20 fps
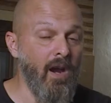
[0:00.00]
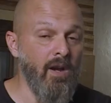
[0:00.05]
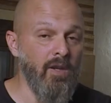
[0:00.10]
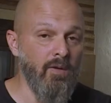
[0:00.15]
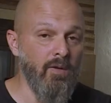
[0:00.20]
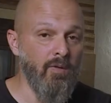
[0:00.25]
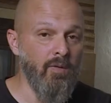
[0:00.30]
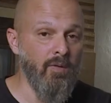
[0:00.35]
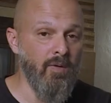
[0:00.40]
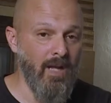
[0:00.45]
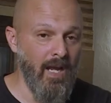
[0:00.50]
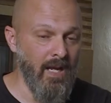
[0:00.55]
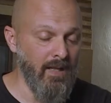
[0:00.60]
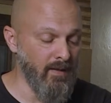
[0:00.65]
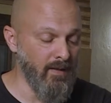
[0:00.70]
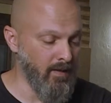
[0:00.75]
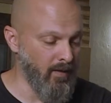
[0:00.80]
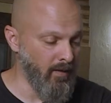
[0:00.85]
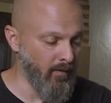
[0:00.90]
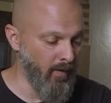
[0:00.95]
you
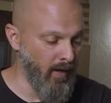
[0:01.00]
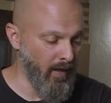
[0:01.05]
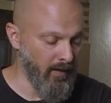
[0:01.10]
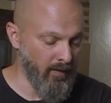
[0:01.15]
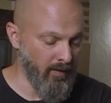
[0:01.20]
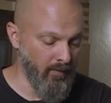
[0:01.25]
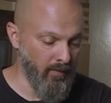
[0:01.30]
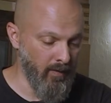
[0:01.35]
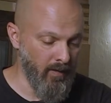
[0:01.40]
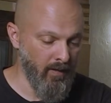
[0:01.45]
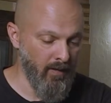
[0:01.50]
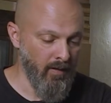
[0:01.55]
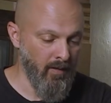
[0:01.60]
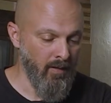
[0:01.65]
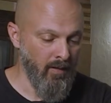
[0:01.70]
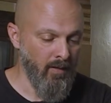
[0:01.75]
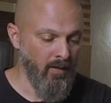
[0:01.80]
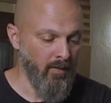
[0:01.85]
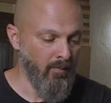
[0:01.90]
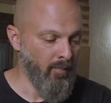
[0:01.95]
create the directory
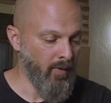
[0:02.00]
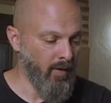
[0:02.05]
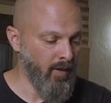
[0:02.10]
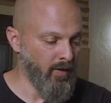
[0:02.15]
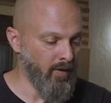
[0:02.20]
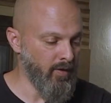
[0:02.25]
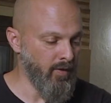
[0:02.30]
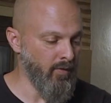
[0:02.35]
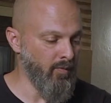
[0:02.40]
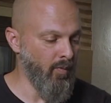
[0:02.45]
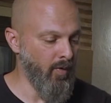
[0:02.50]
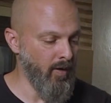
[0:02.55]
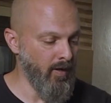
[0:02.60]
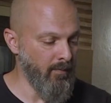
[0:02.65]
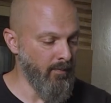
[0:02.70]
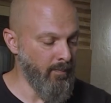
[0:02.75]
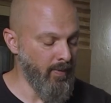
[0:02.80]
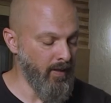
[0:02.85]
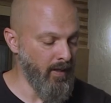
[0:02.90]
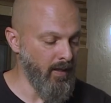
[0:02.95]
because you want
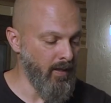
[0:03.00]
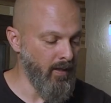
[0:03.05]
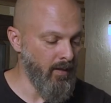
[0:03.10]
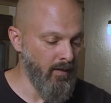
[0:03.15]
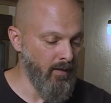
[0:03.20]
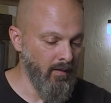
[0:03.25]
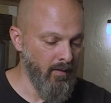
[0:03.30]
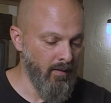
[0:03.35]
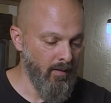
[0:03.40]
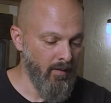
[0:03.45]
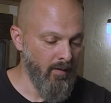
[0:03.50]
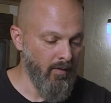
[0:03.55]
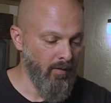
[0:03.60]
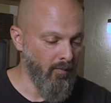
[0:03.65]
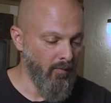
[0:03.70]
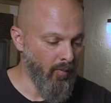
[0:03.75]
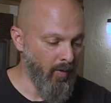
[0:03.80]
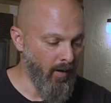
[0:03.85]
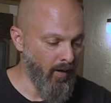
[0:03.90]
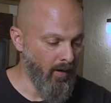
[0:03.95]
to be
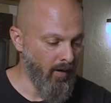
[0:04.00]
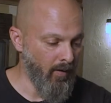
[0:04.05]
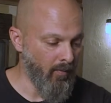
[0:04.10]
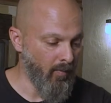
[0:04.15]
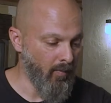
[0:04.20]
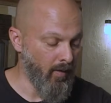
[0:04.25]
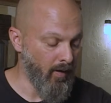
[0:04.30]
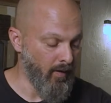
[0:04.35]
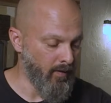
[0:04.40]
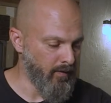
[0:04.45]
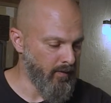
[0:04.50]
where I was.